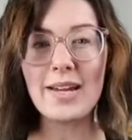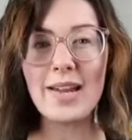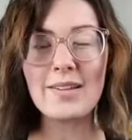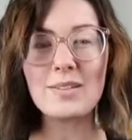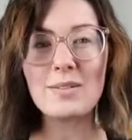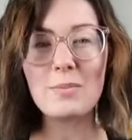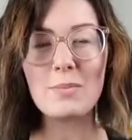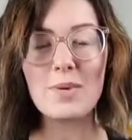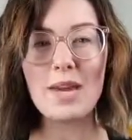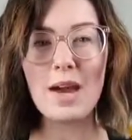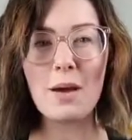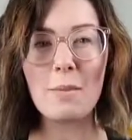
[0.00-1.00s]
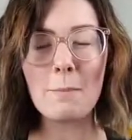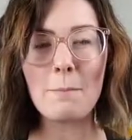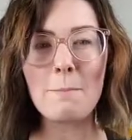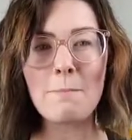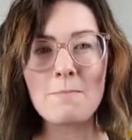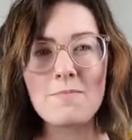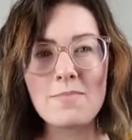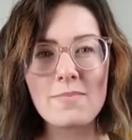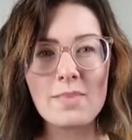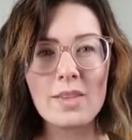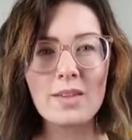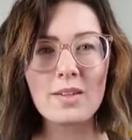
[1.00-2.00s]
guess, become
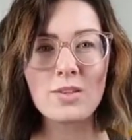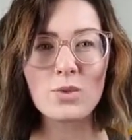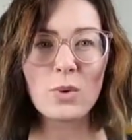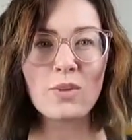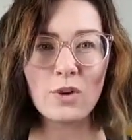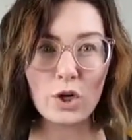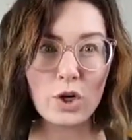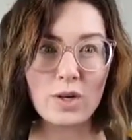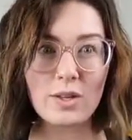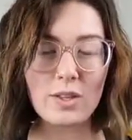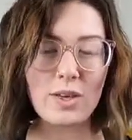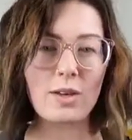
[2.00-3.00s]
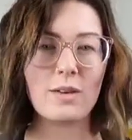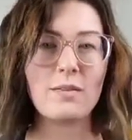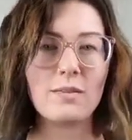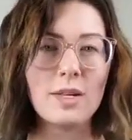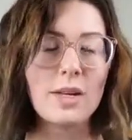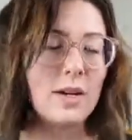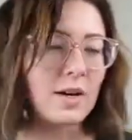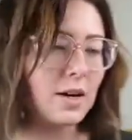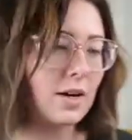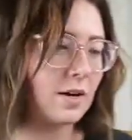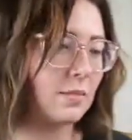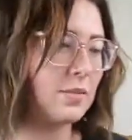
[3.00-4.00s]
sort of a good thing.
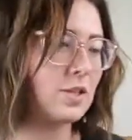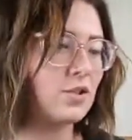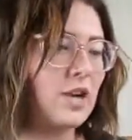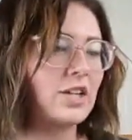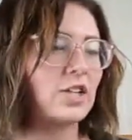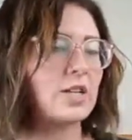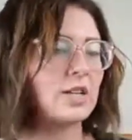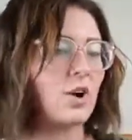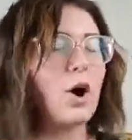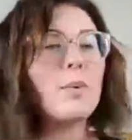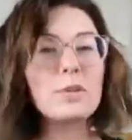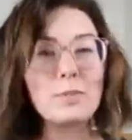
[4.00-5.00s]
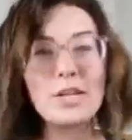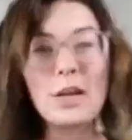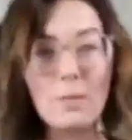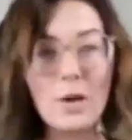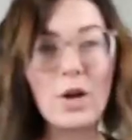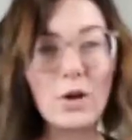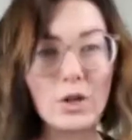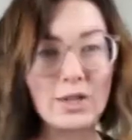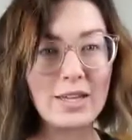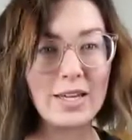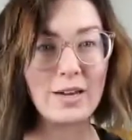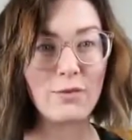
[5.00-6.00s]
Distraction can almost become a good
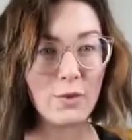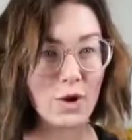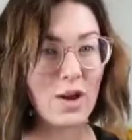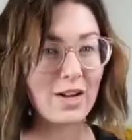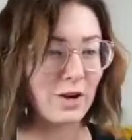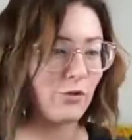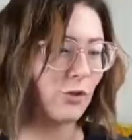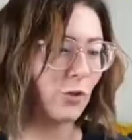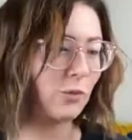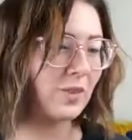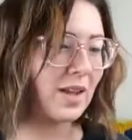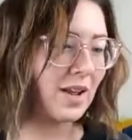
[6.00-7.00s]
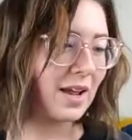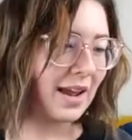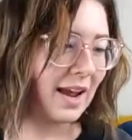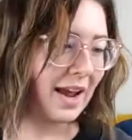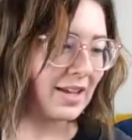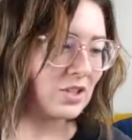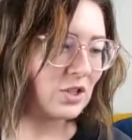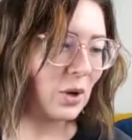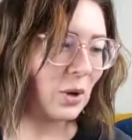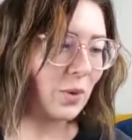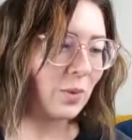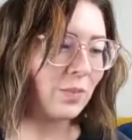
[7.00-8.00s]
thing if we're not careful. And
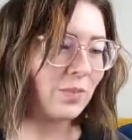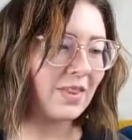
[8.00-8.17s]
so